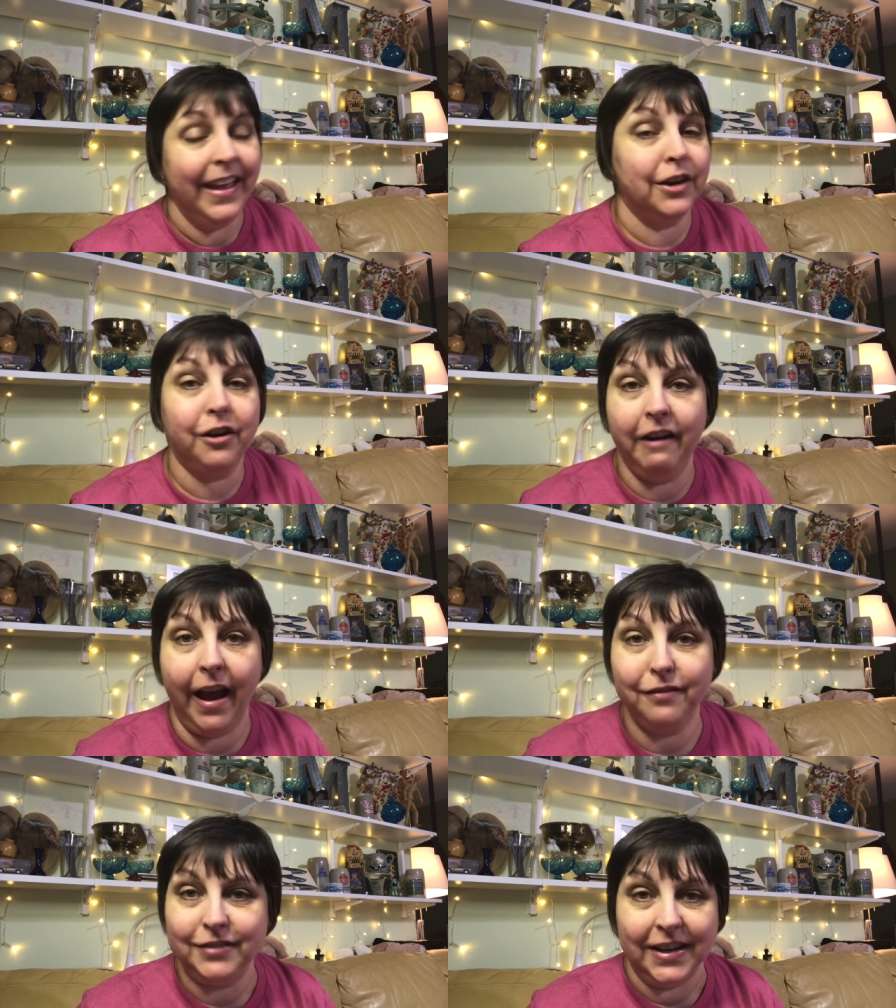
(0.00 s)
in
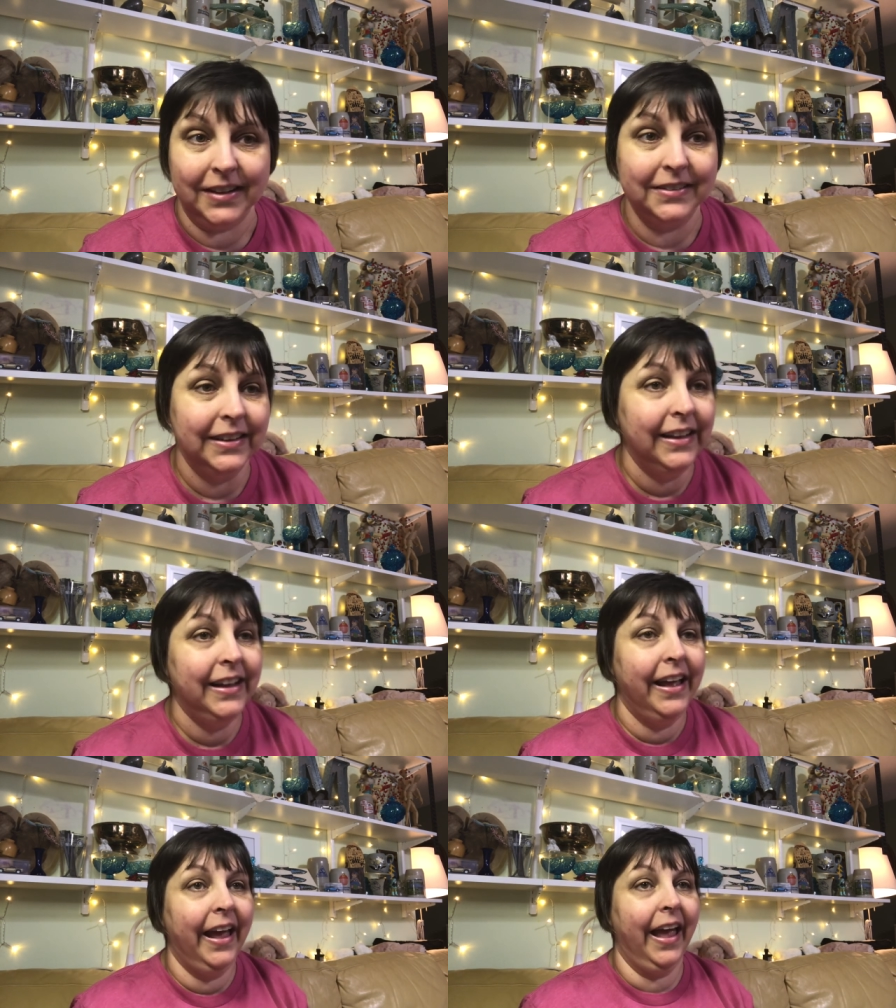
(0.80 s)
crafting
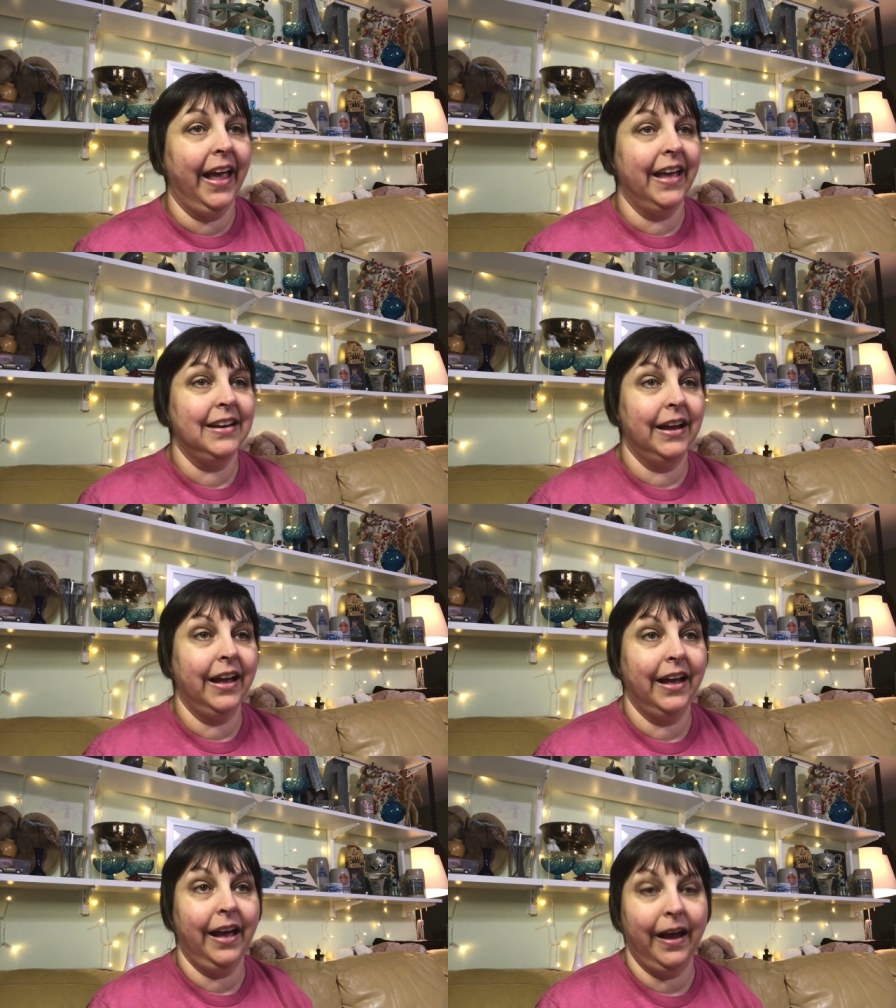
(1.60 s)
and
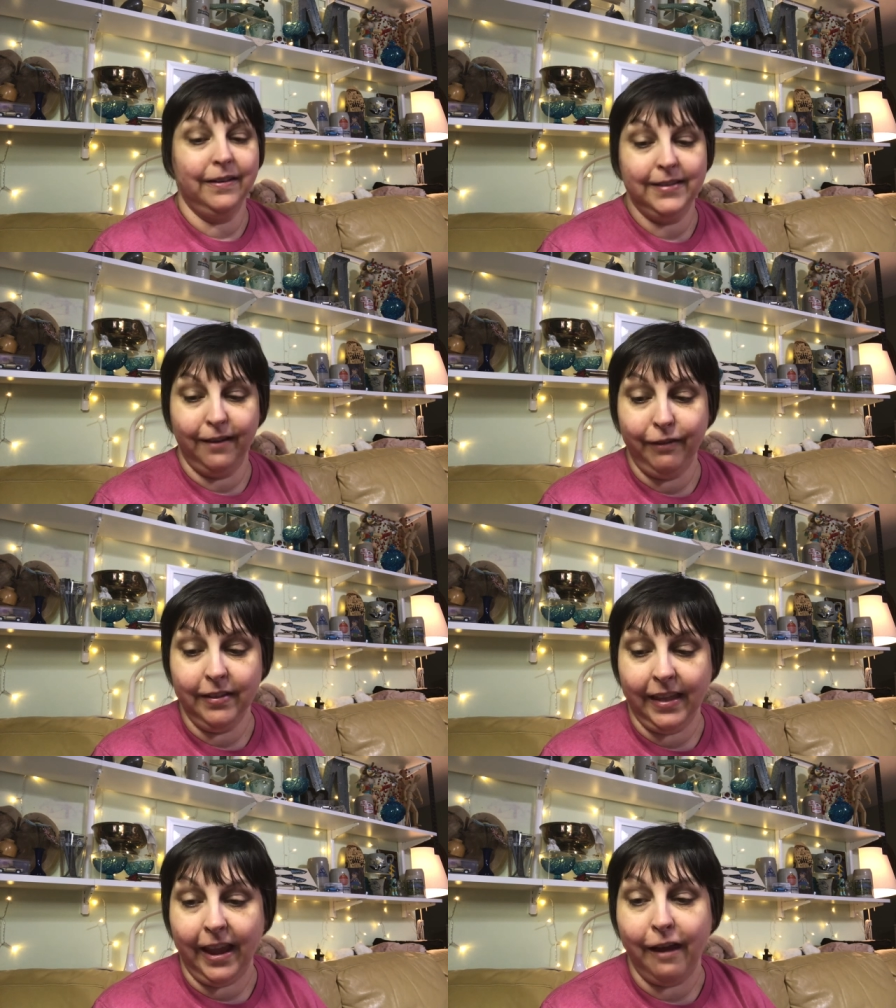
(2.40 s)
uh, I
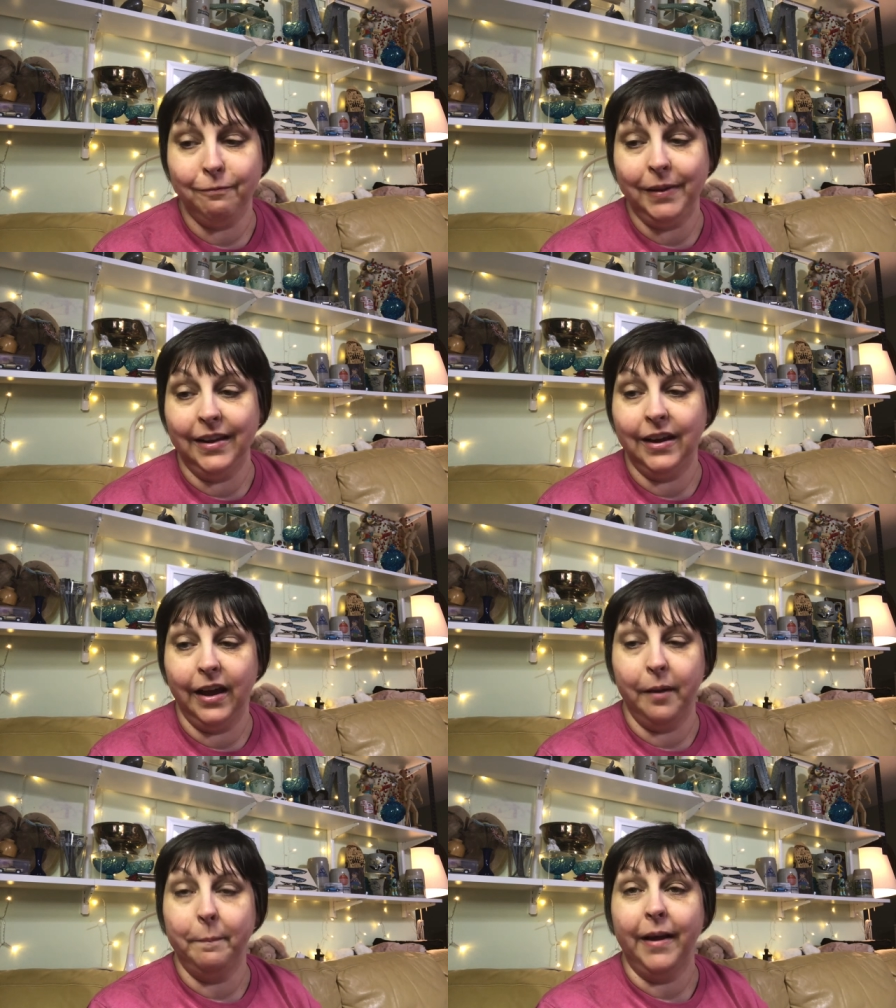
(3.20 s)
definitely have been
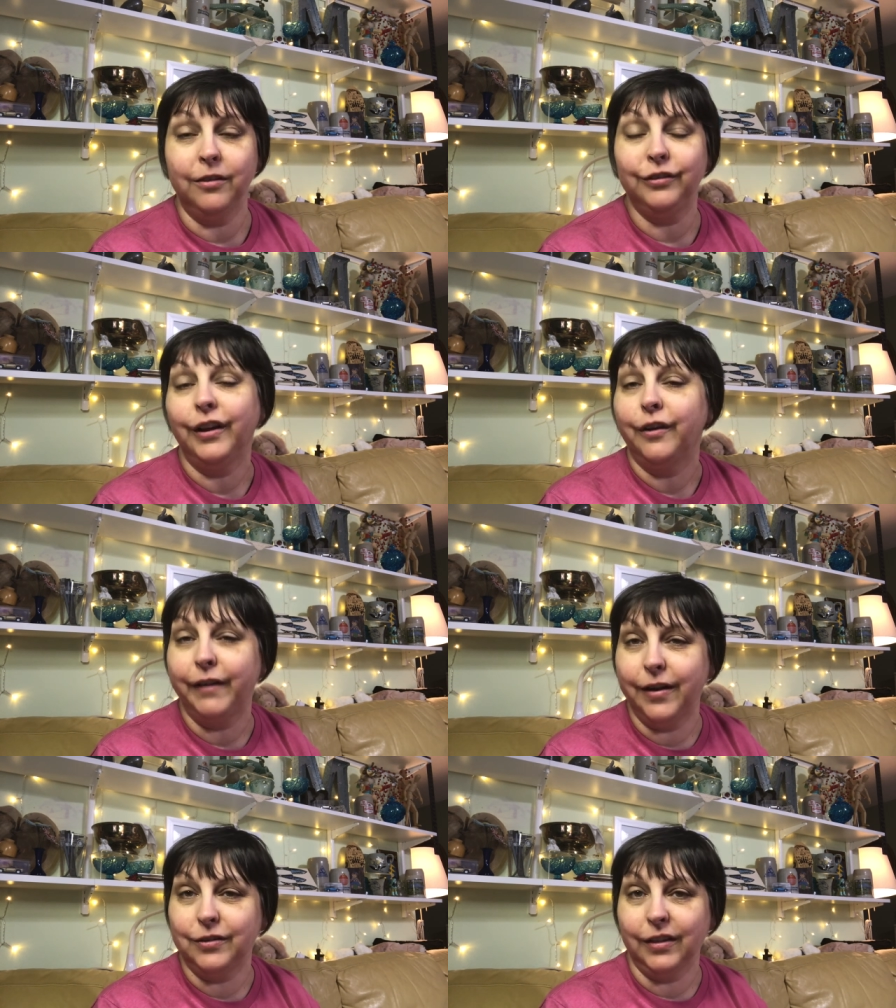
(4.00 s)
uh, bouncing
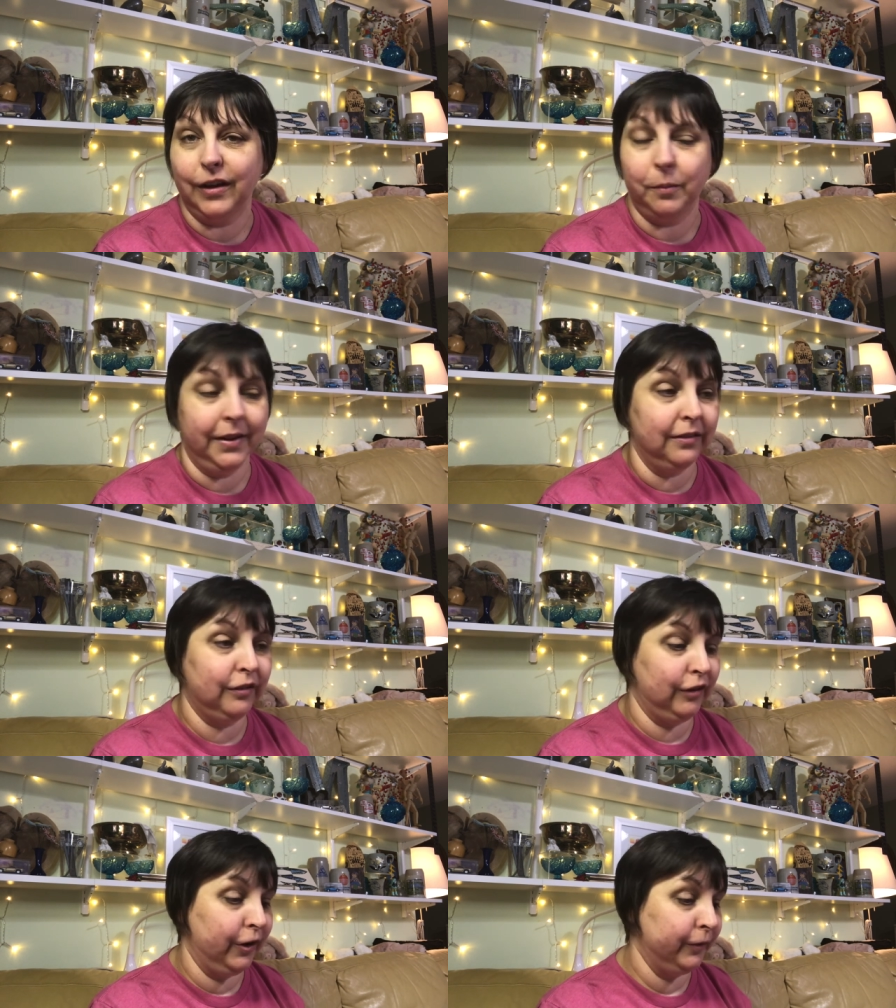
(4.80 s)
around a little bit
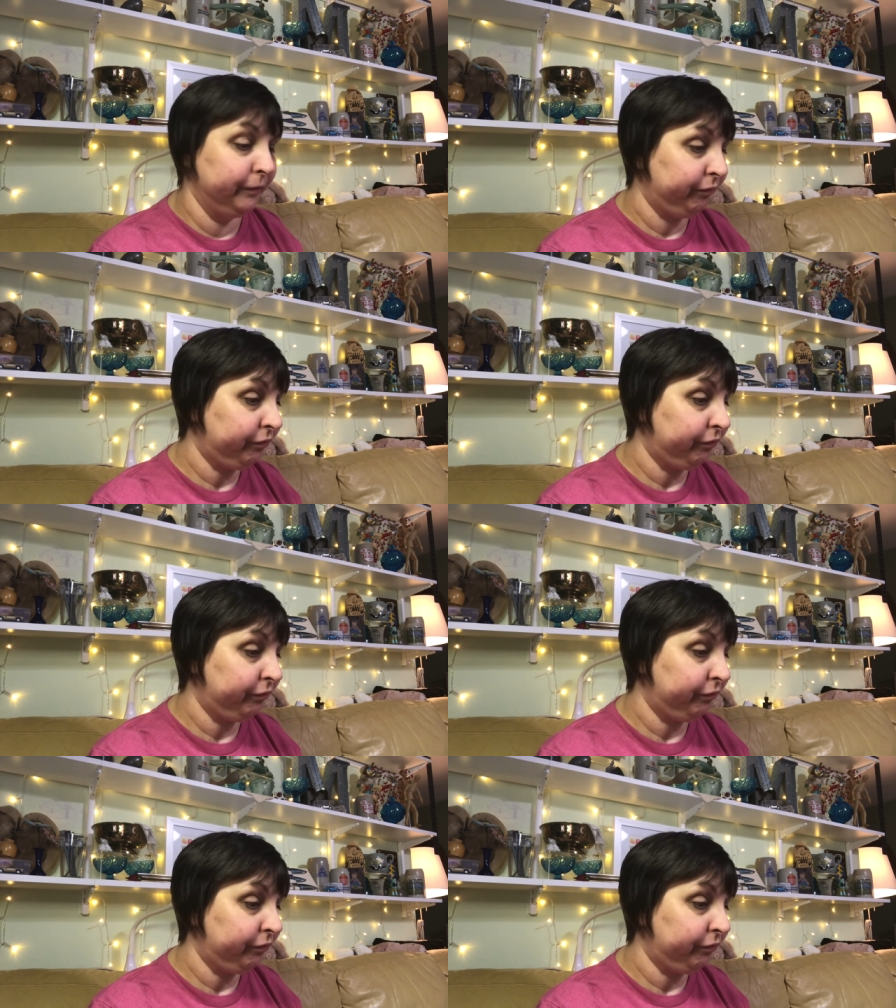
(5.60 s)
so